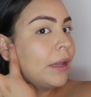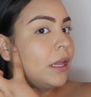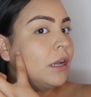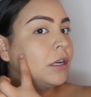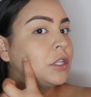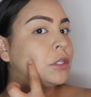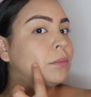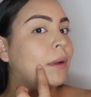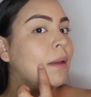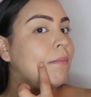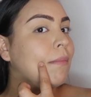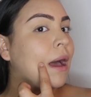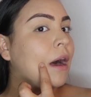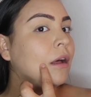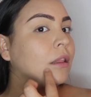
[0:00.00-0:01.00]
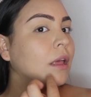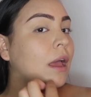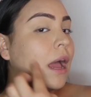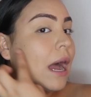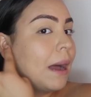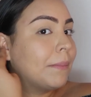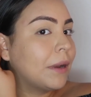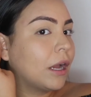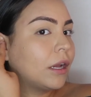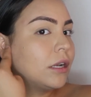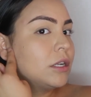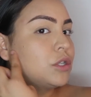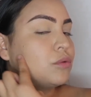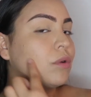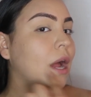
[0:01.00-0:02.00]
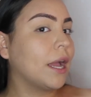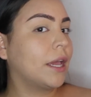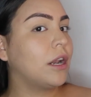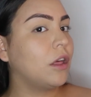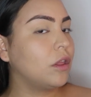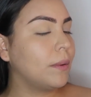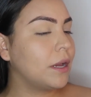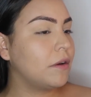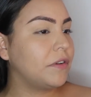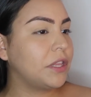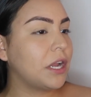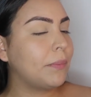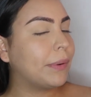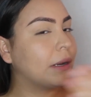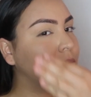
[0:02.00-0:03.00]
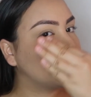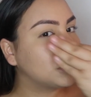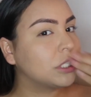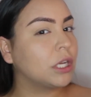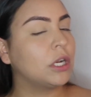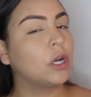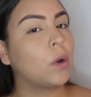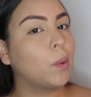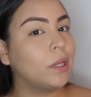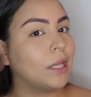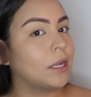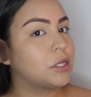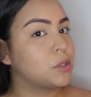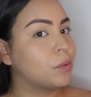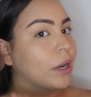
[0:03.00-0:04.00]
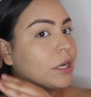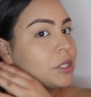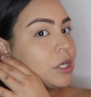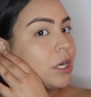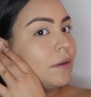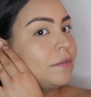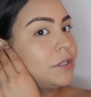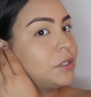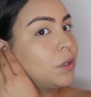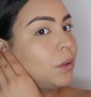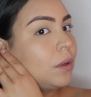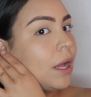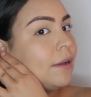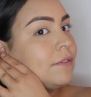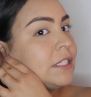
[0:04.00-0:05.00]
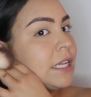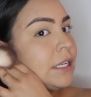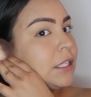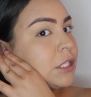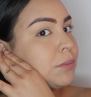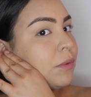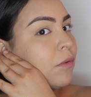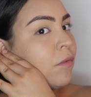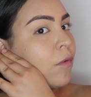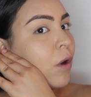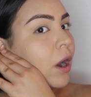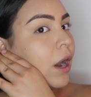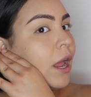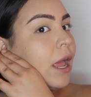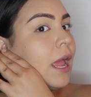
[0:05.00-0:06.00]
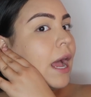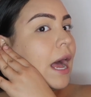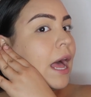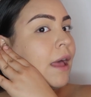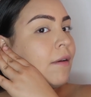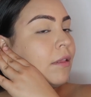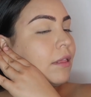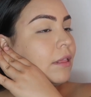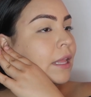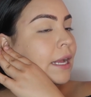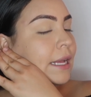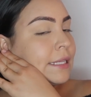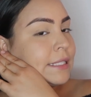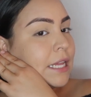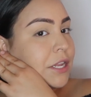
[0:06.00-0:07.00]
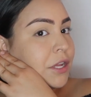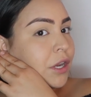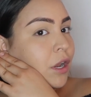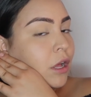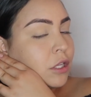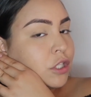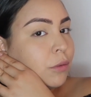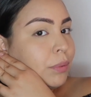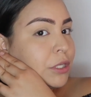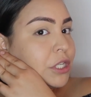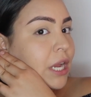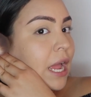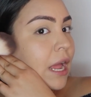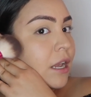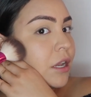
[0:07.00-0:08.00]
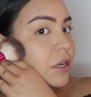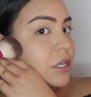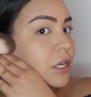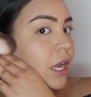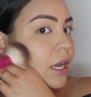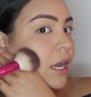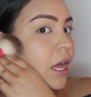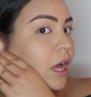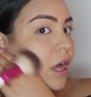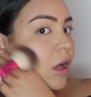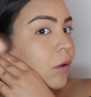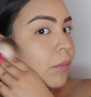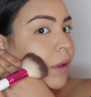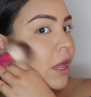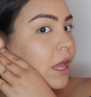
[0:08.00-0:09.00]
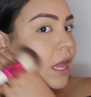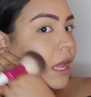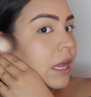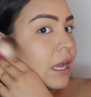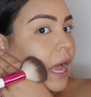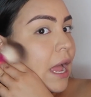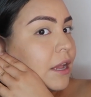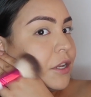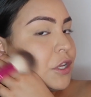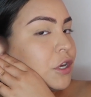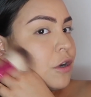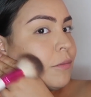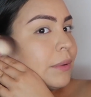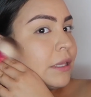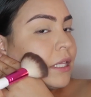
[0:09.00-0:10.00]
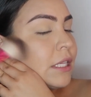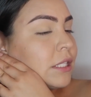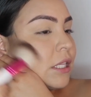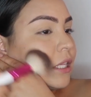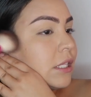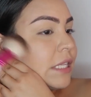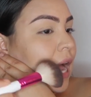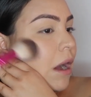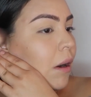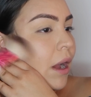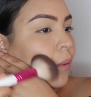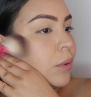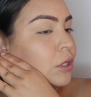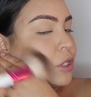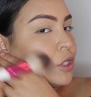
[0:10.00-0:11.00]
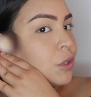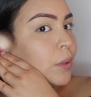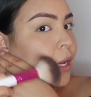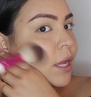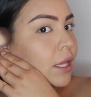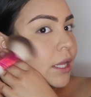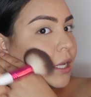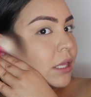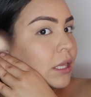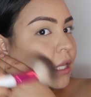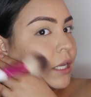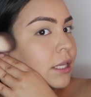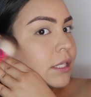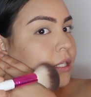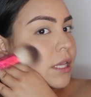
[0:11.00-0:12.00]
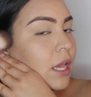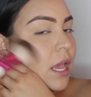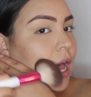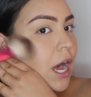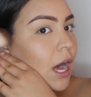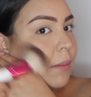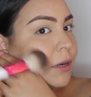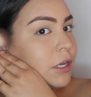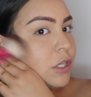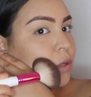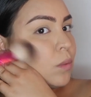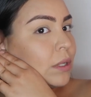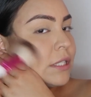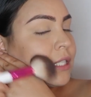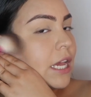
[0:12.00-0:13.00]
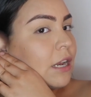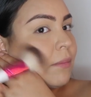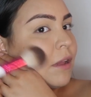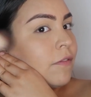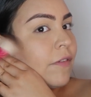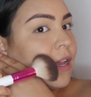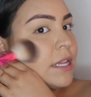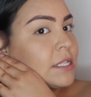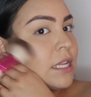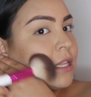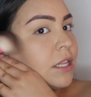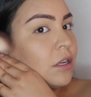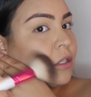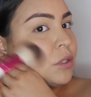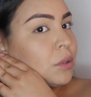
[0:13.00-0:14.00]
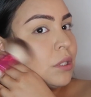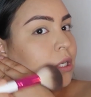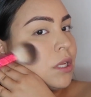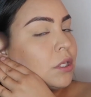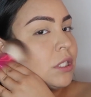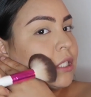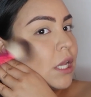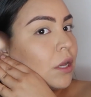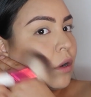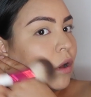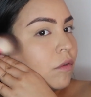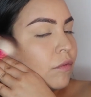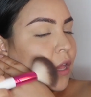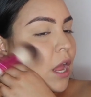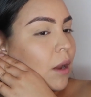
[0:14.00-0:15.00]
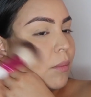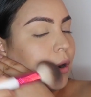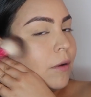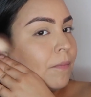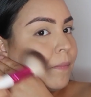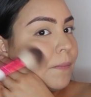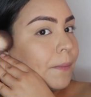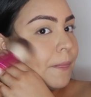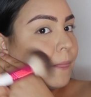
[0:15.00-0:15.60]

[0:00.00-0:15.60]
my ear to my mouth. I'm not going to drag it all the way over there, but I'm just going to go in that direction. I've said this before. Like I said, you could also put your hand here to kind of help guide you, but this is how I would do it, like this. I'm going to do one side of my face and then I'll do the other side off camera.